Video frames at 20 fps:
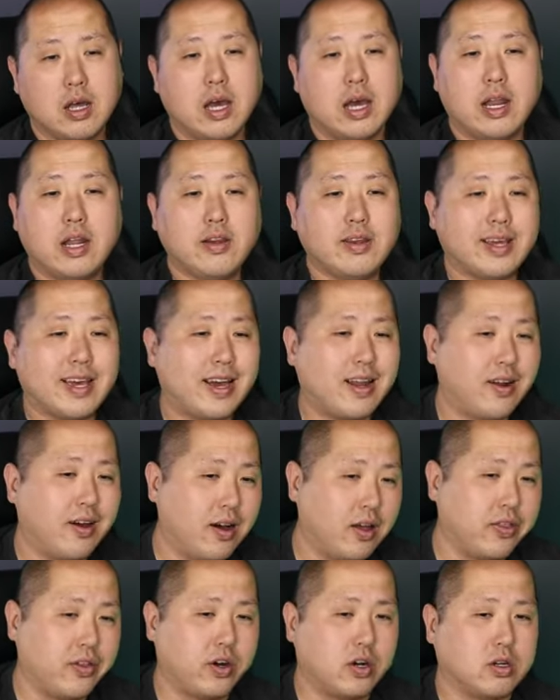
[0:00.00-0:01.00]
And then you got
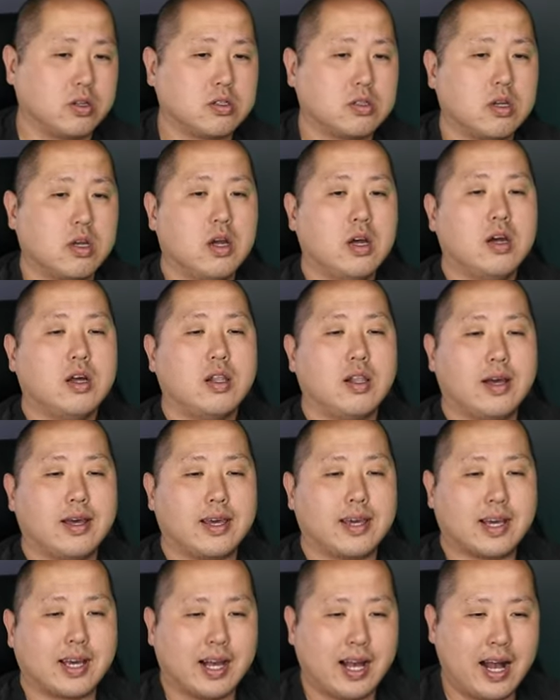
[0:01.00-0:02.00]
others
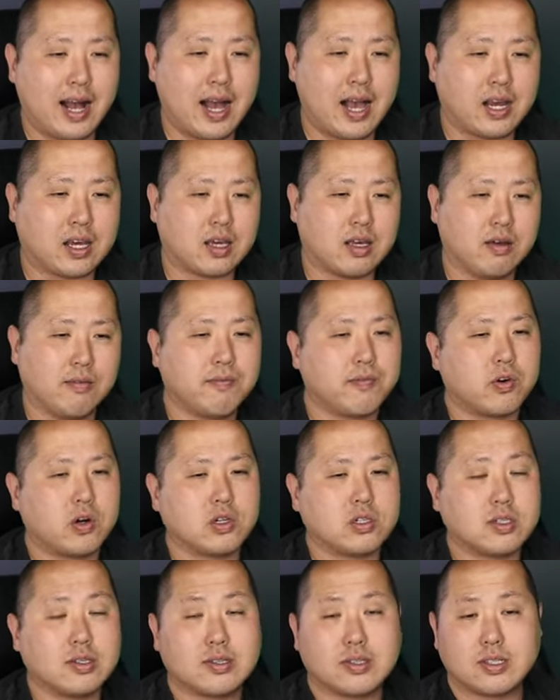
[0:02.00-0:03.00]
like Cock
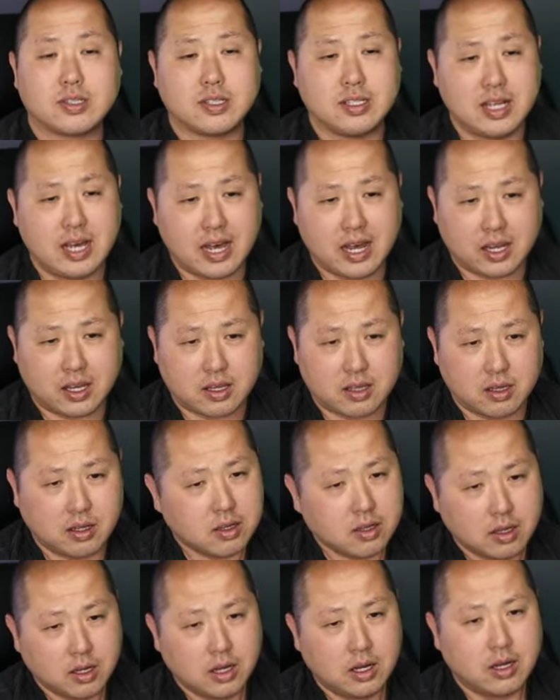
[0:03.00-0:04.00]
versus Sneck.
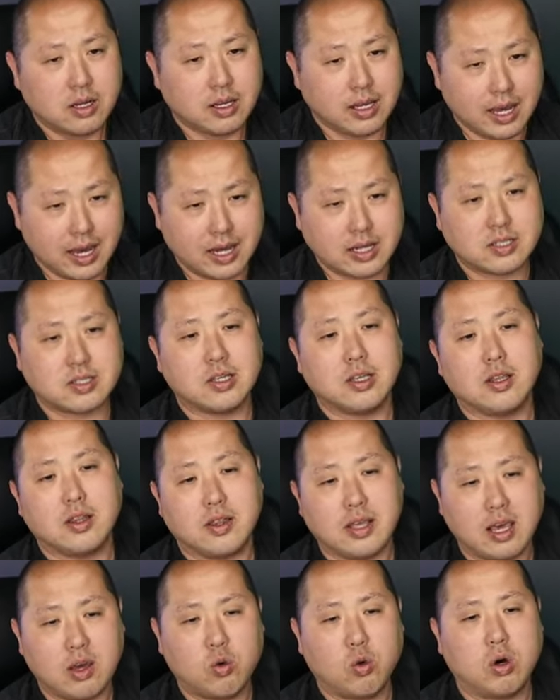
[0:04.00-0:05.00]
Yes,
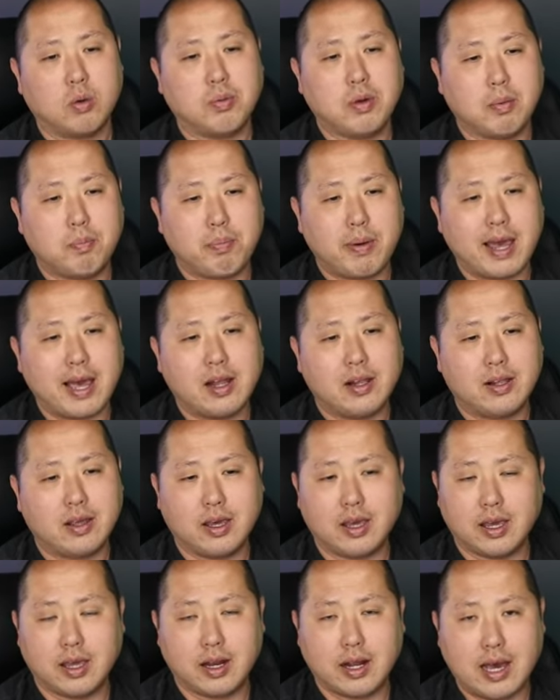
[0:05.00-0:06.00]
they will be battling
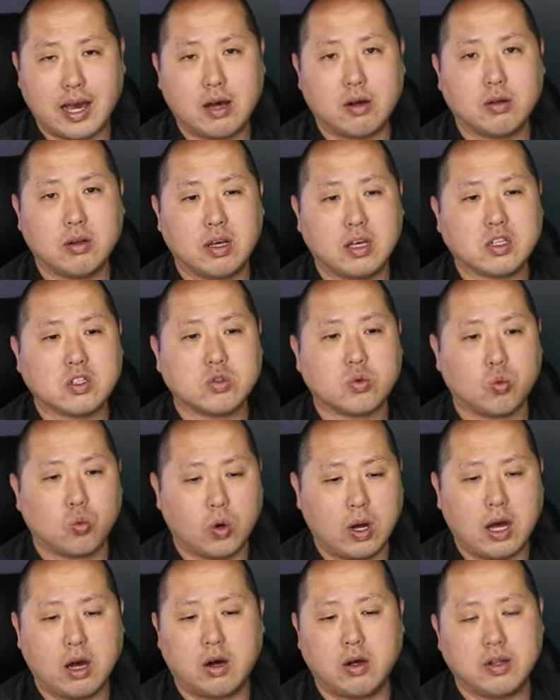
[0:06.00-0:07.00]
it out as
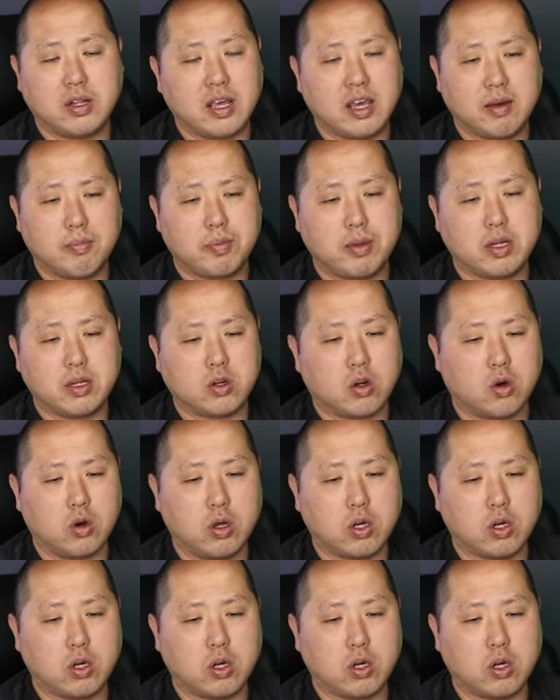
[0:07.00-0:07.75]
well, and they have been going